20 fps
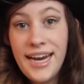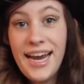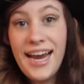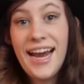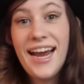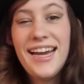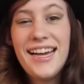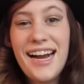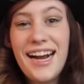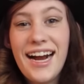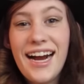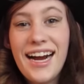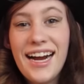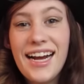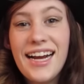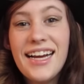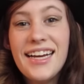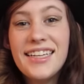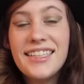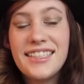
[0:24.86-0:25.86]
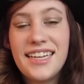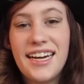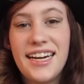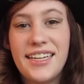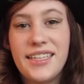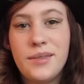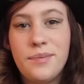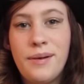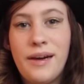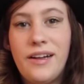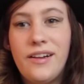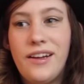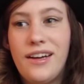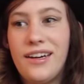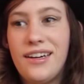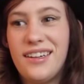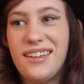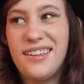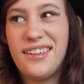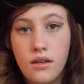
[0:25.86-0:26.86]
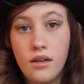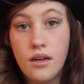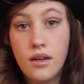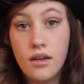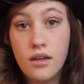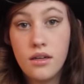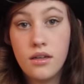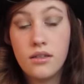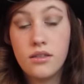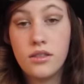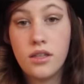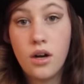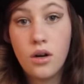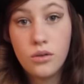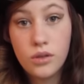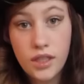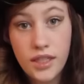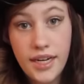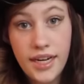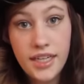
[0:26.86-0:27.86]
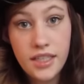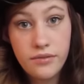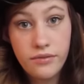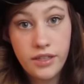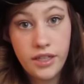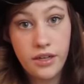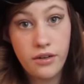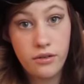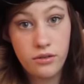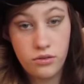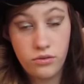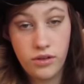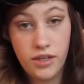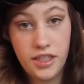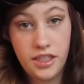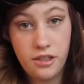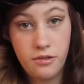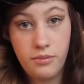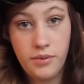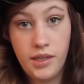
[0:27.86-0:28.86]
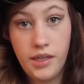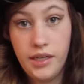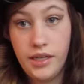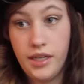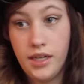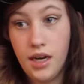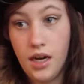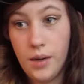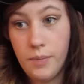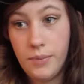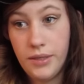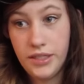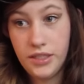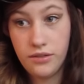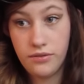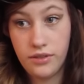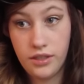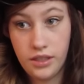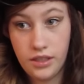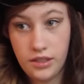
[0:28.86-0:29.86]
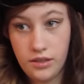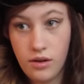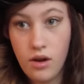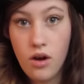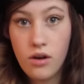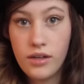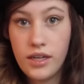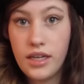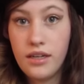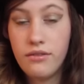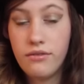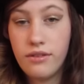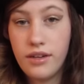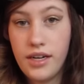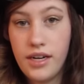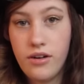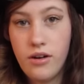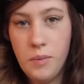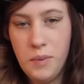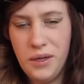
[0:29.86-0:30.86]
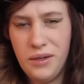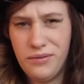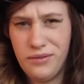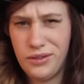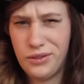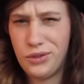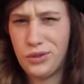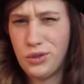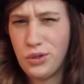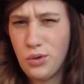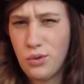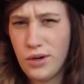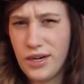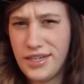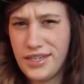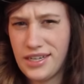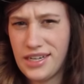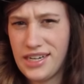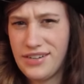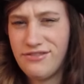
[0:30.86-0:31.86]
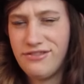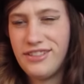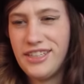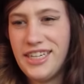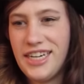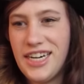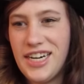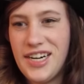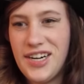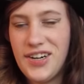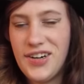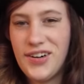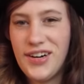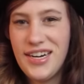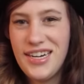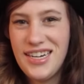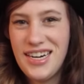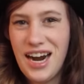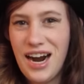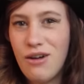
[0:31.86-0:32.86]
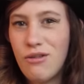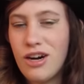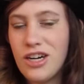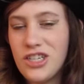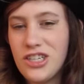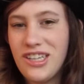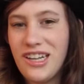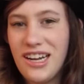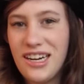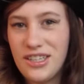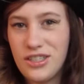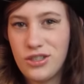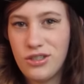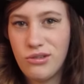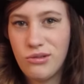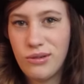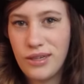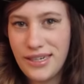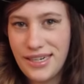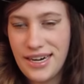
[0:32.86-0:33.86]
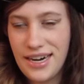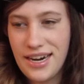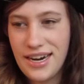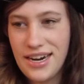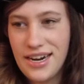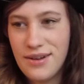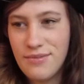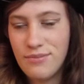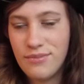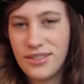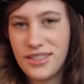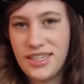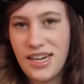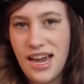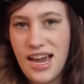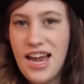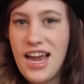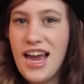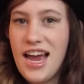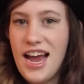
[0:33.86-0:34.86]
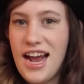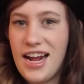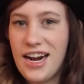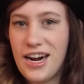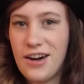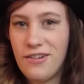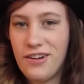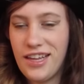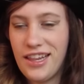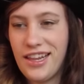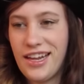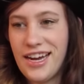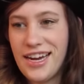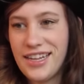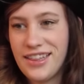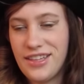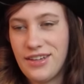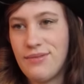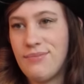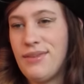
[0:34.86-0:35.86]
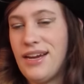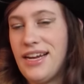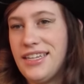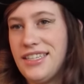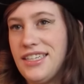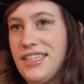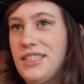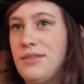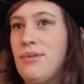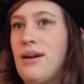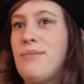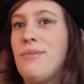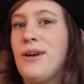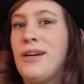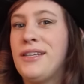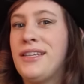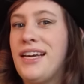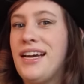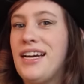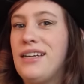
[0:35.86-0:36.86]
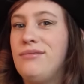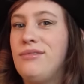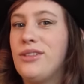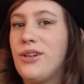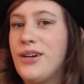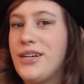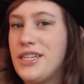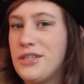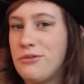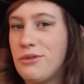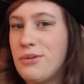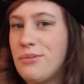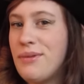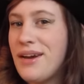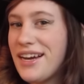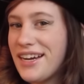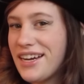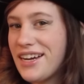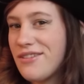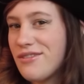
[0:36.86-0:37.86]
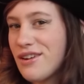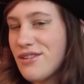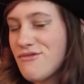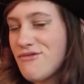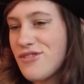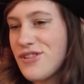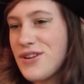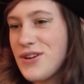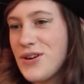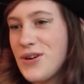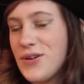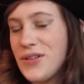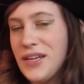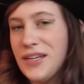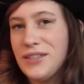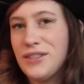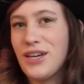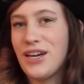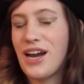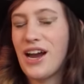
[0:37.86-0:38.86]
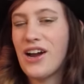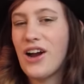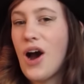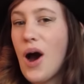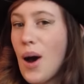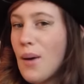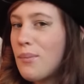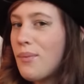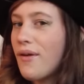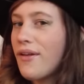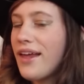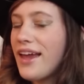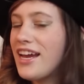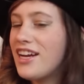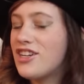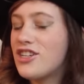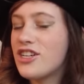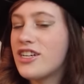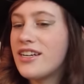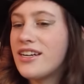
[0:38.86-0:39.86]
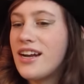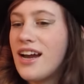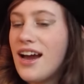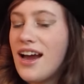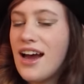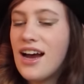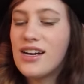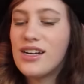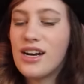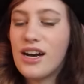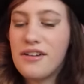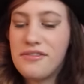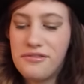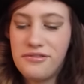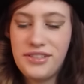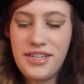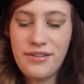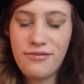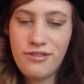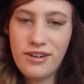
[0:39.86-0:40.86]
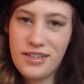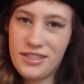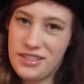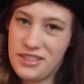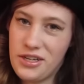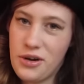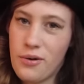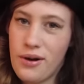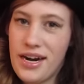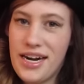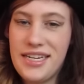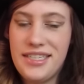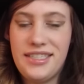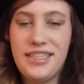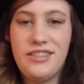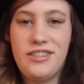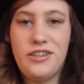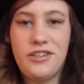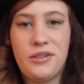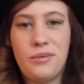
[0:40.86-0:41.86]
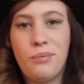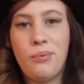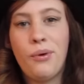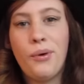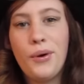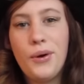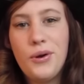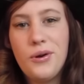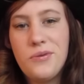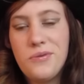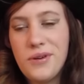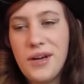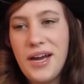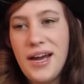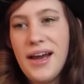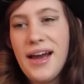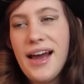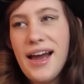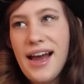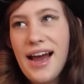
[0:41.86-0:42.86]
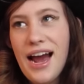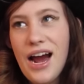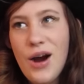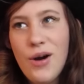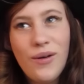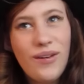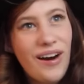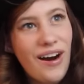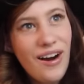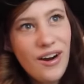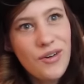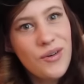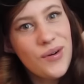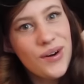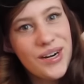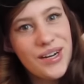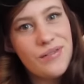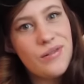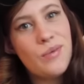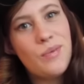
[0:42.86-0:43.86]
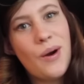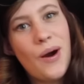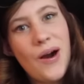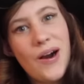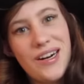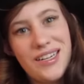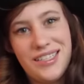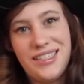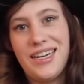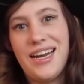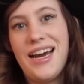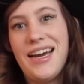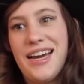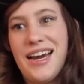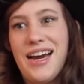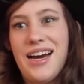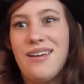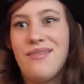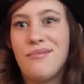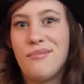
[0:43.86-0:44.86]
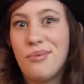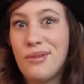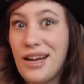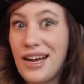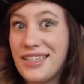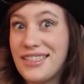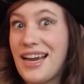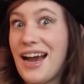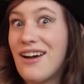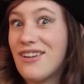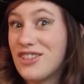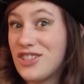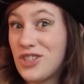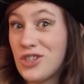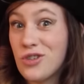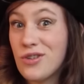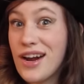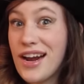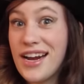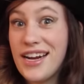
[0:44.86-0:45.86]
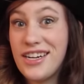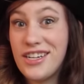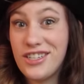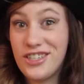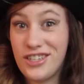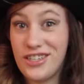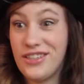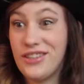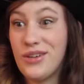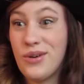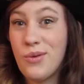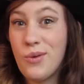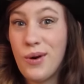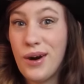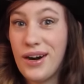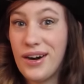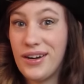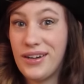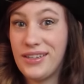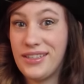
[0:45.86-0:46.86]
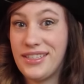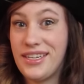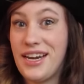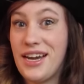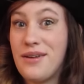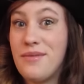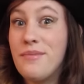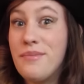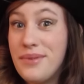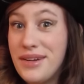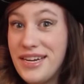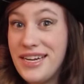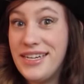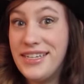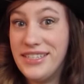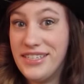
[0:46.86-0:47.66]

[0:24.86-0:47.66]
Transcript: Hey guys, it's Bella. So today's video is going to be a bit of a talking video, a bit of a story time video. I watch a lot of story times and I really like them, and since it's my birthday I'm going to be making one for you. It's like a compilation of different stories that just prove how awkward of a person I am, plus how strange the world can be